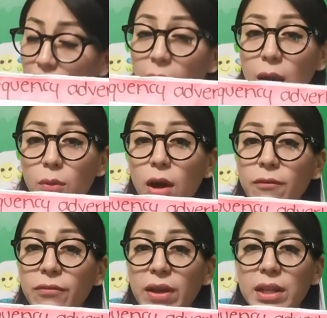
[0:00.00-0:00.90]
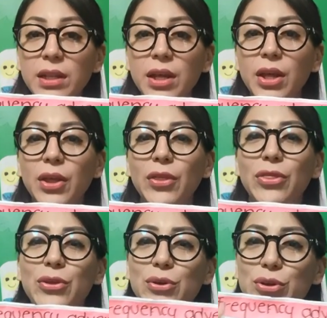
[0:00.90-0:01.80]
how often
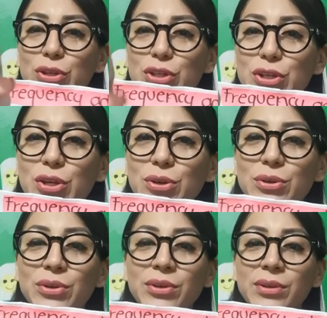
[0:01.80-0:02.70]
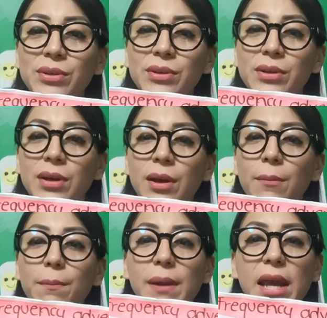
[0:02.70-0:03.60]
do you
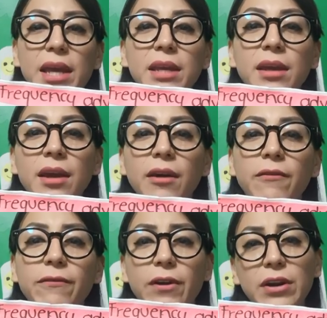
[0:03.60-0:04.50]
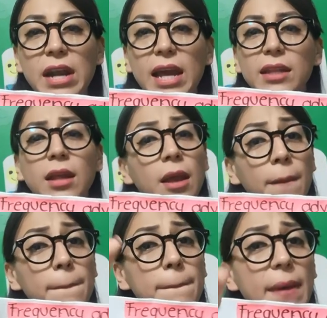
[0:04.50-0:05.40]
play Fortnite?
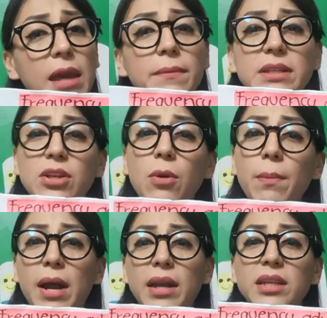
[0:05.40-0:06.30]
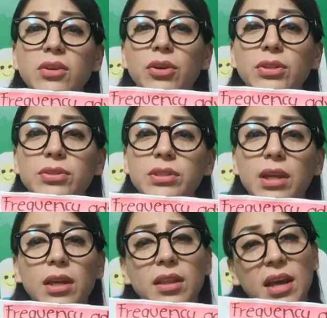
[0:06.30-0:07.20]
Maybe somebody is going to
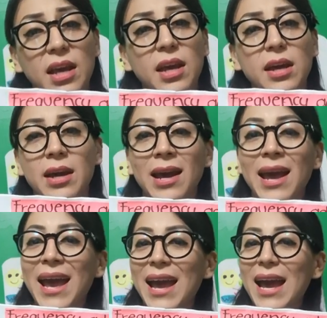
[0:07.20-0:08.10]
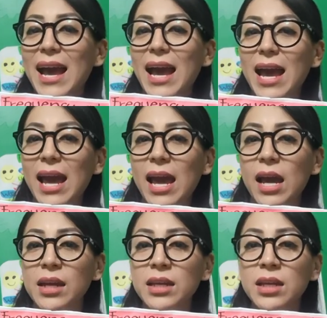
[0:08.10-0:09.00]
say,
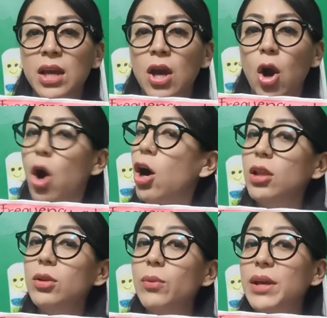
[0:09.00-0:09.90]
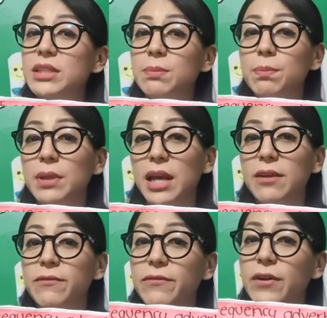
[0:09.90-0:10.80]
I always
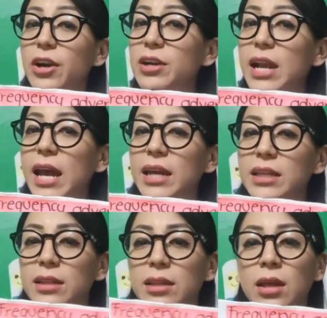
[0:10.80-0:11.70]
play Fortnite.